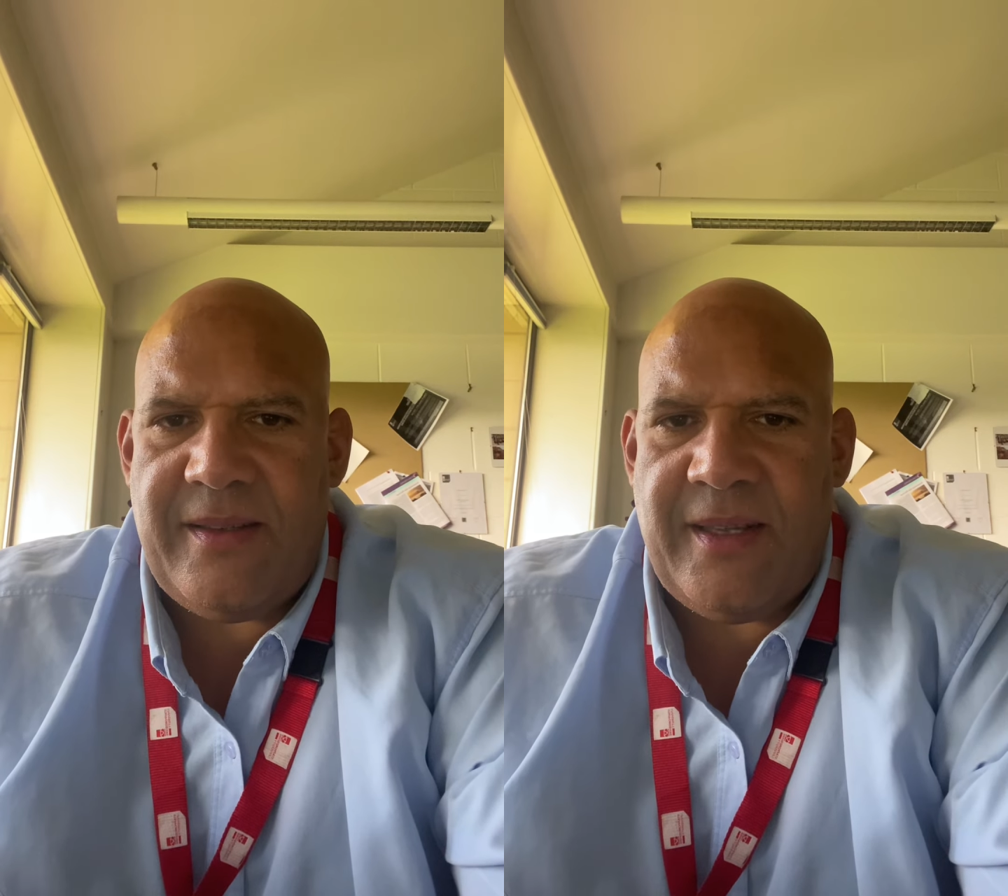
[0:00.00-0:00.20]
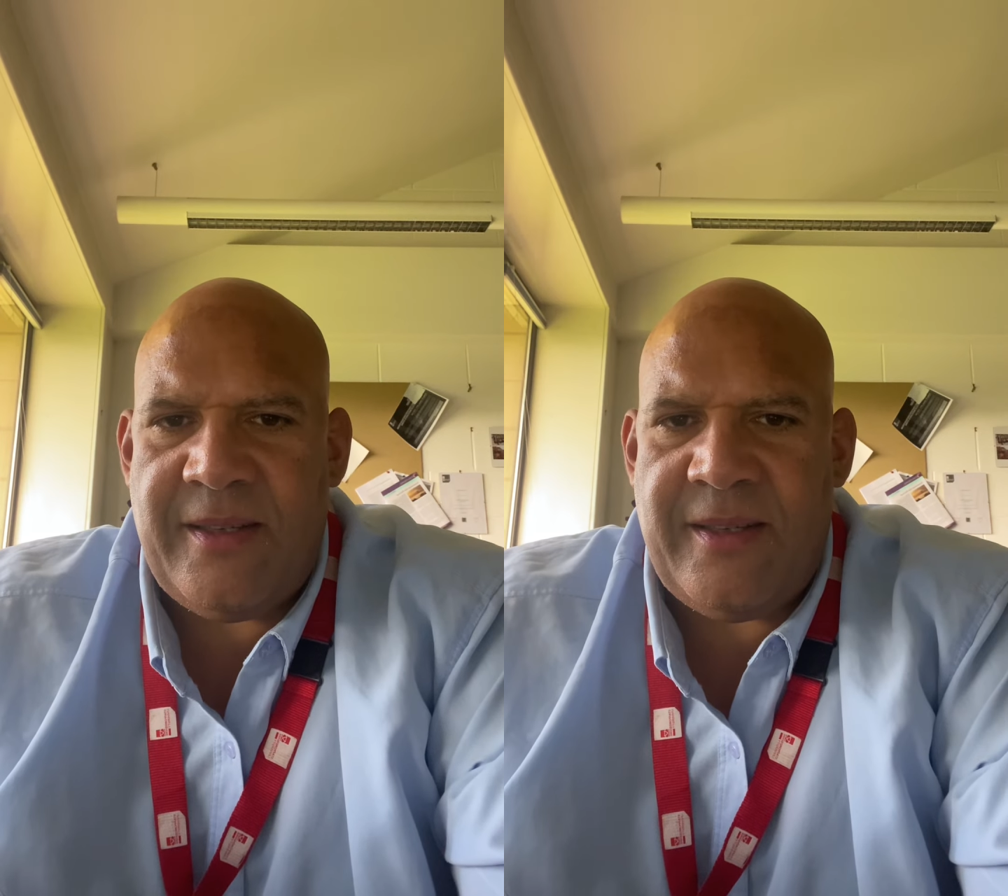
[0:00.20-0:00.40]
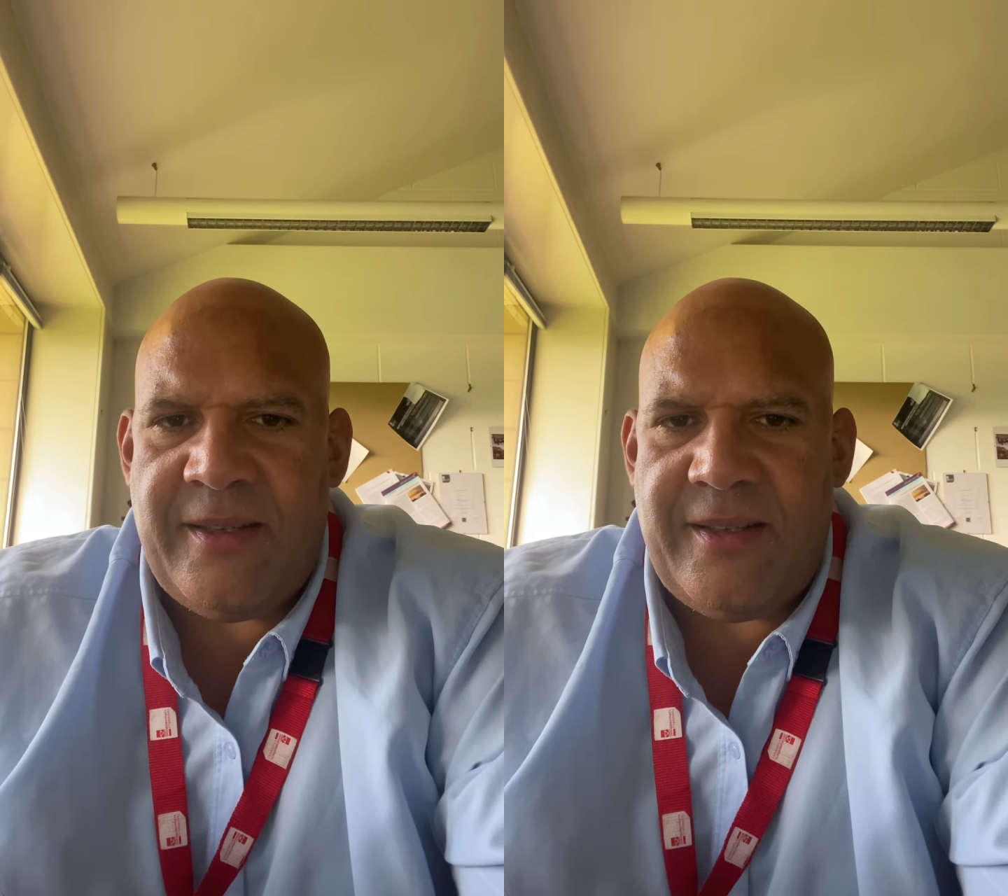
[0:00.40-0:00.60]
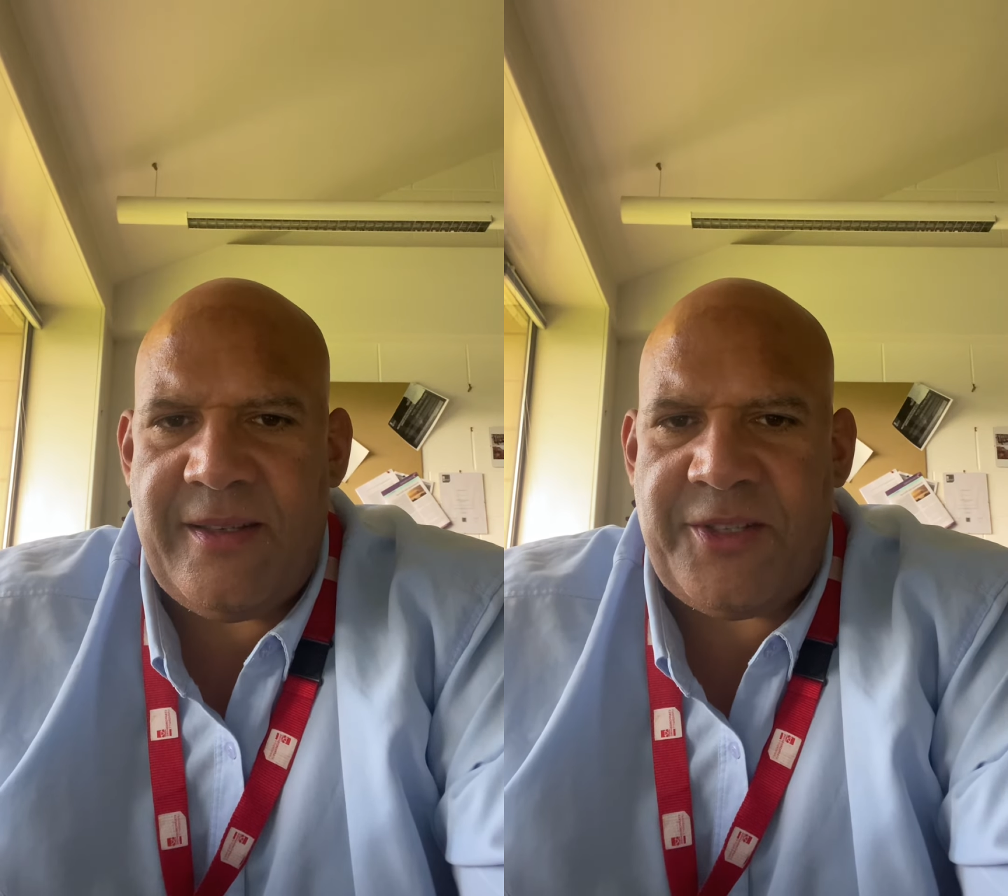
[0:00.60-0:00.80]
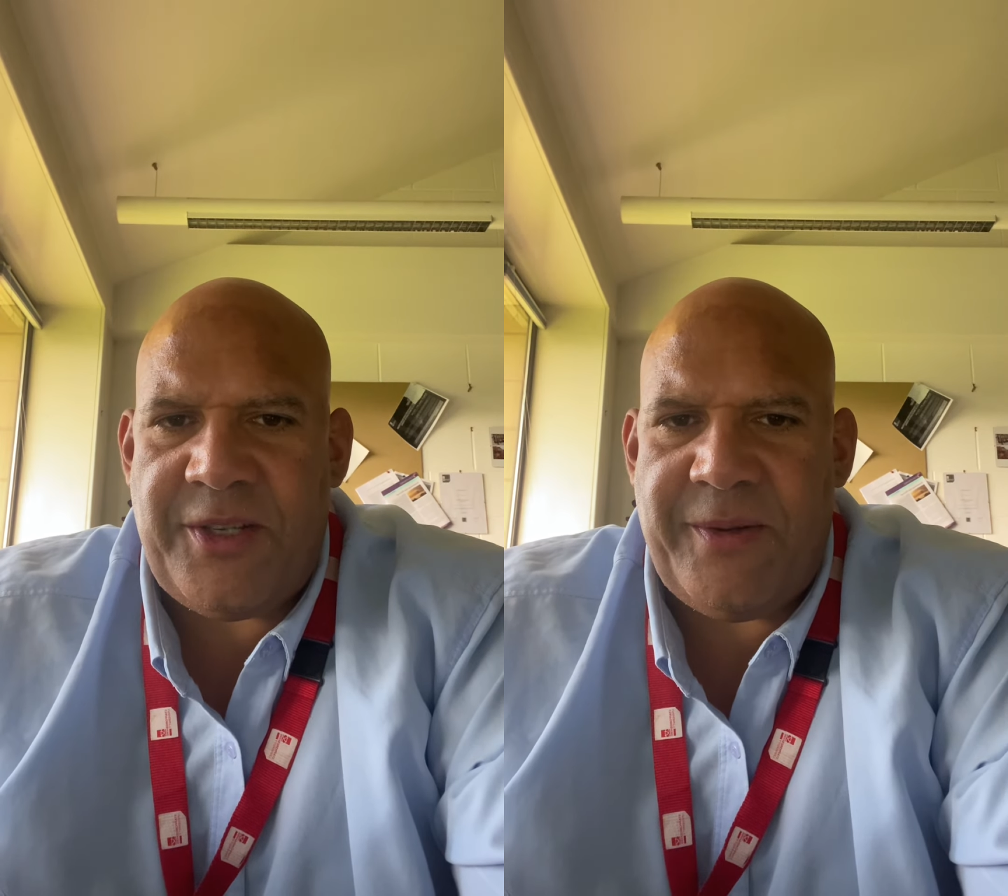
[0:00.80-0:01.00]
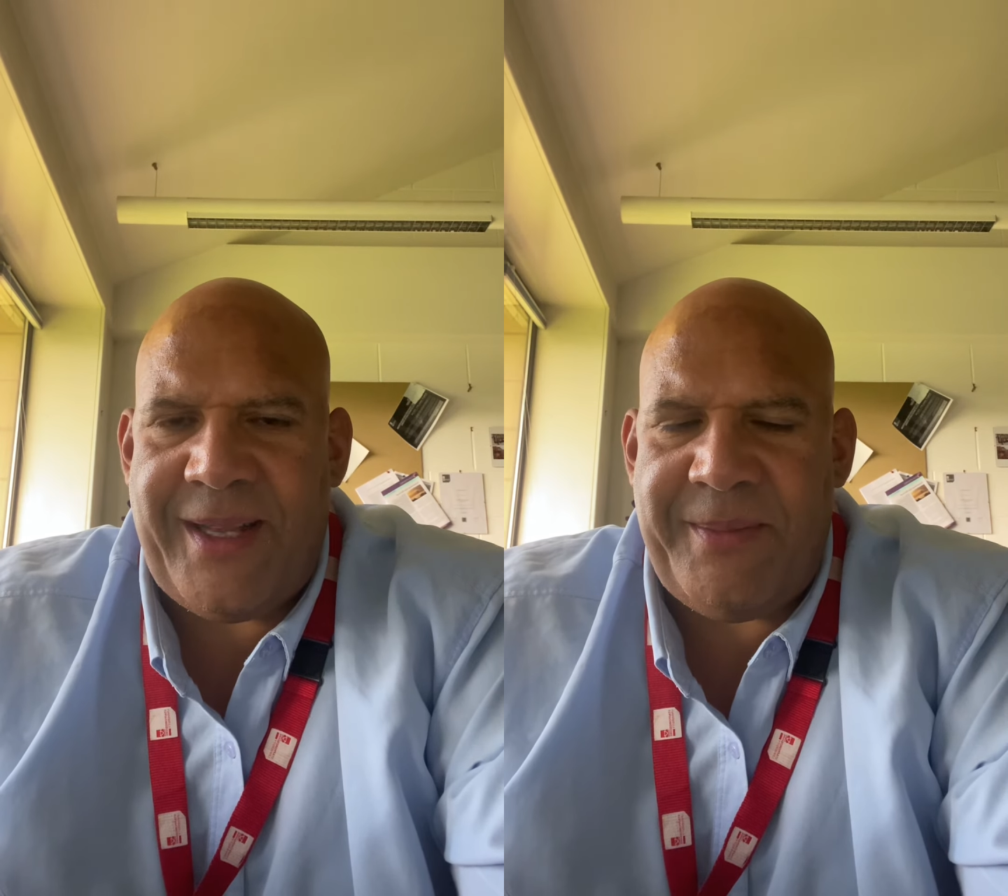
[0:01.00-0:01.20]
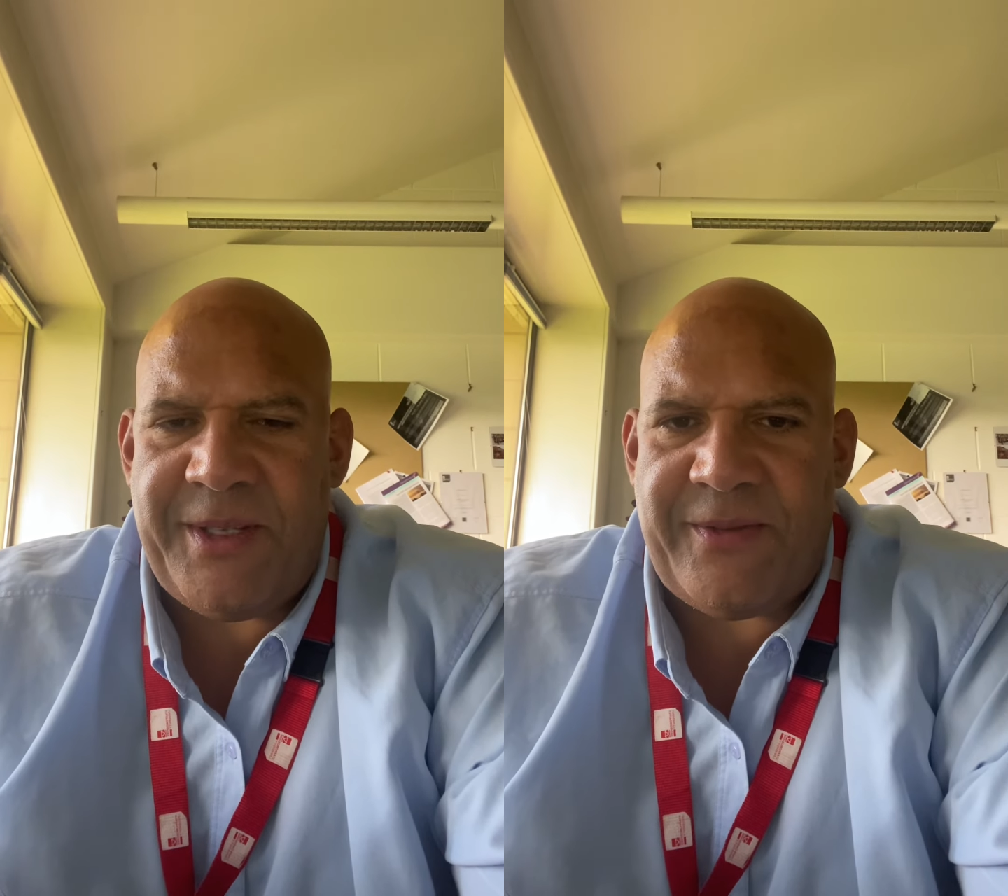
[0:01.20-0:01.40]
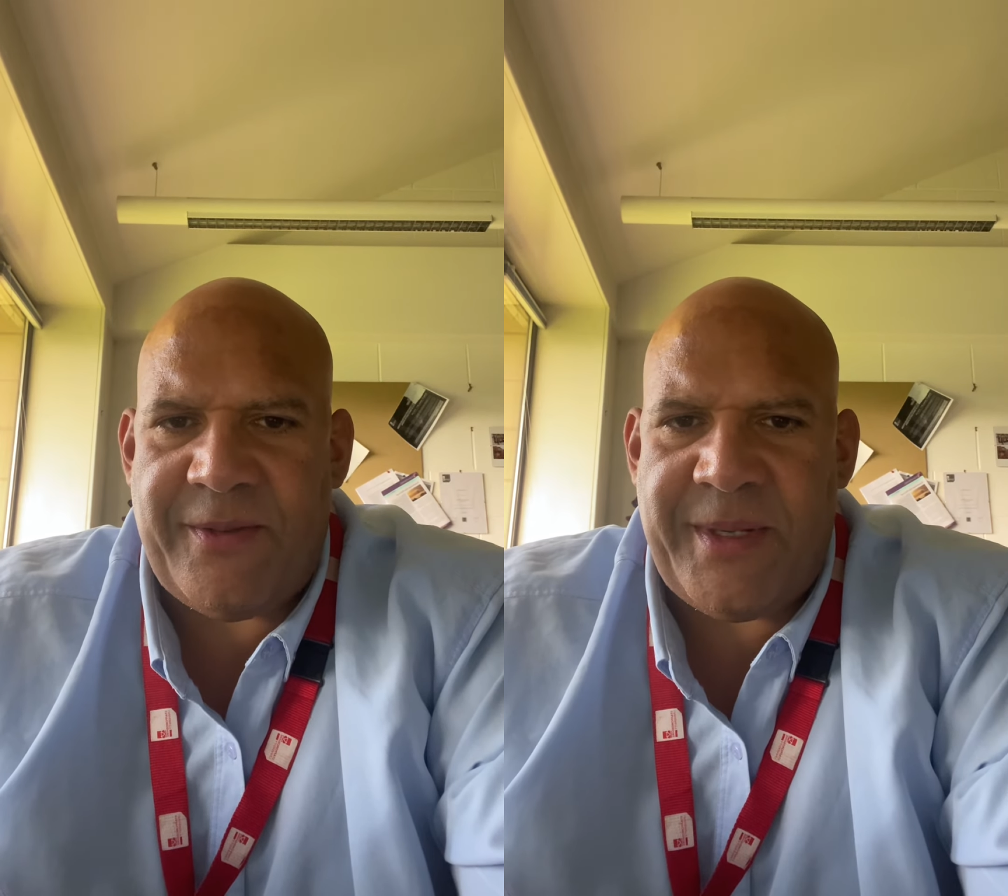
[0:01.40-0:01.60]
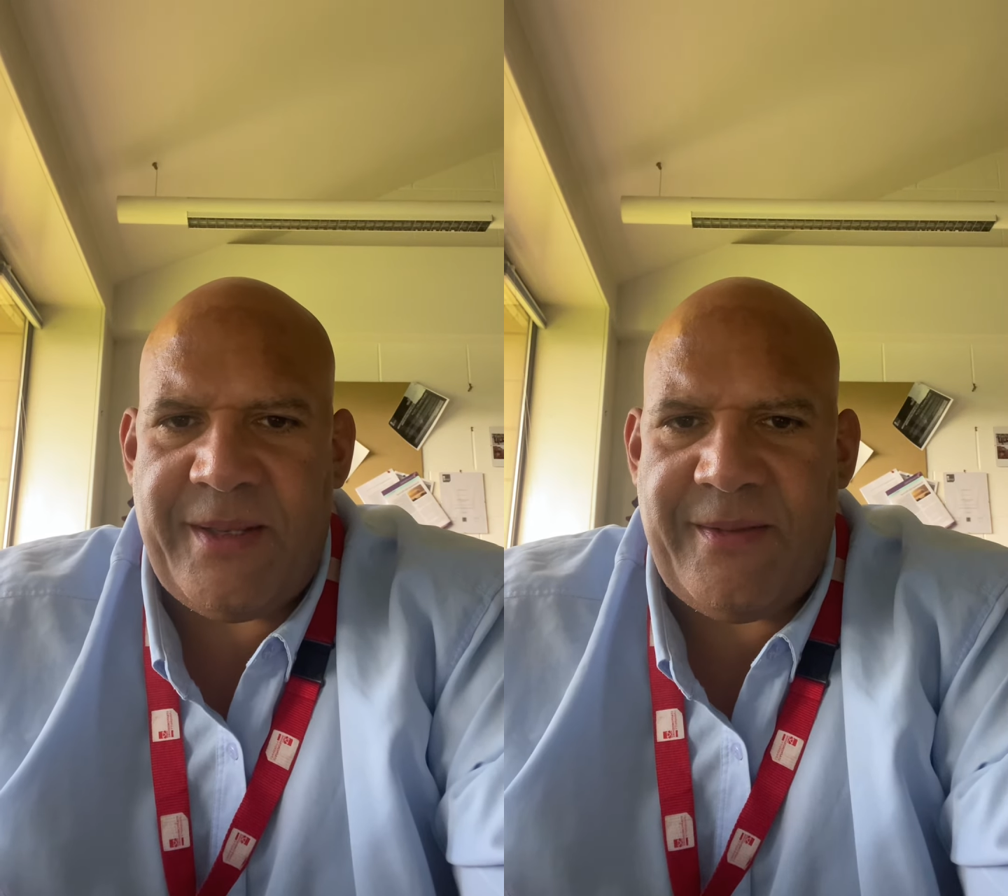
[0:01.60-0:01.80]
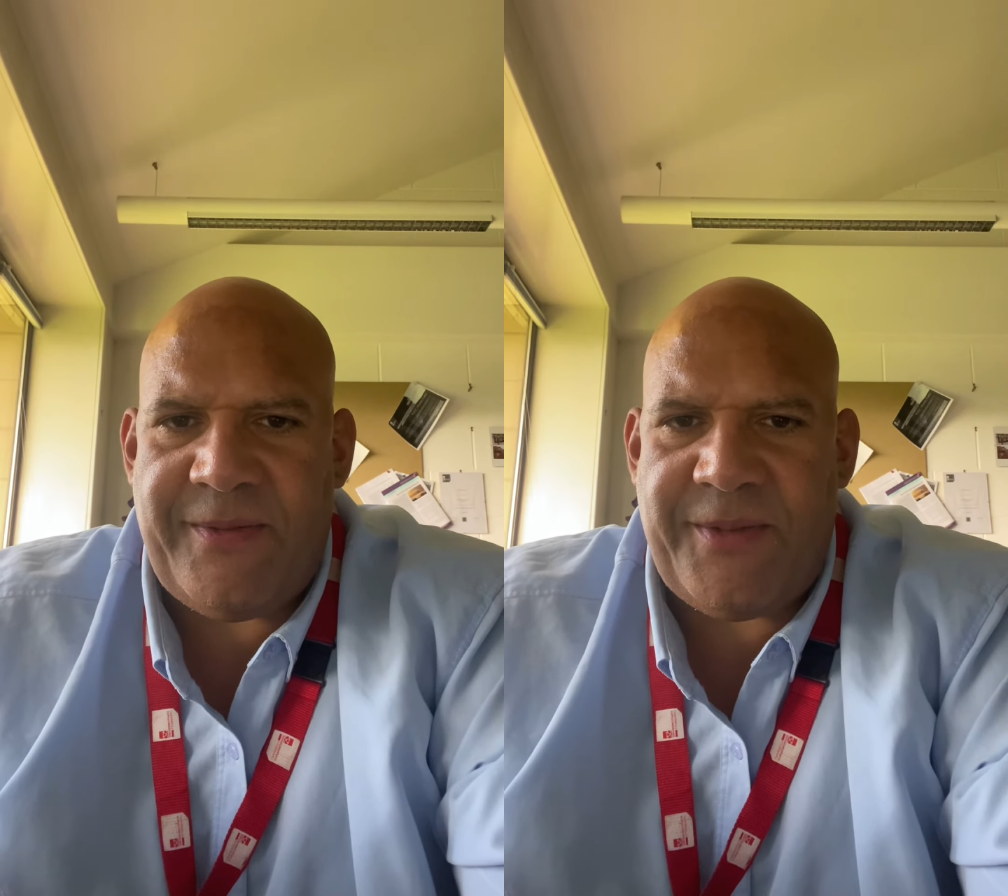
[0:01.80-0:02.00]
there's two elements from it.